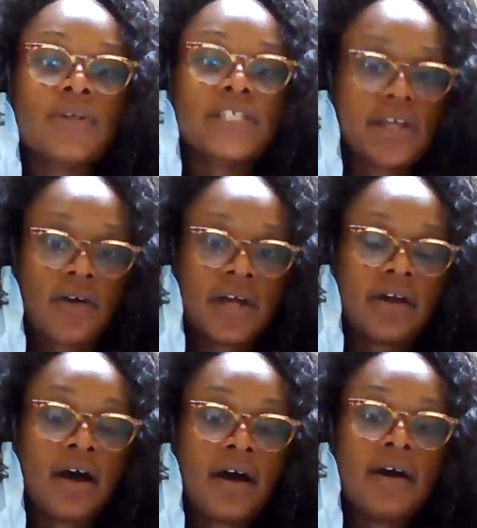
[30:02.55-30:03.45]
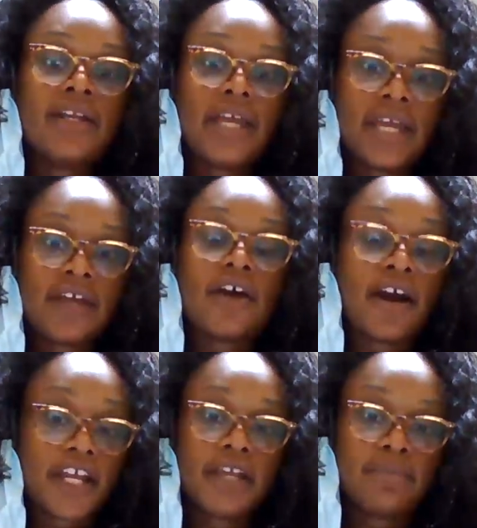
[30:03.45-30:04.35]
what's going on in
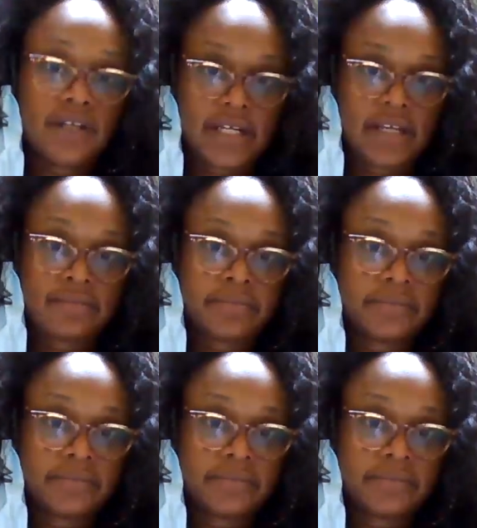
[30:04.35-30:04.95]
our community.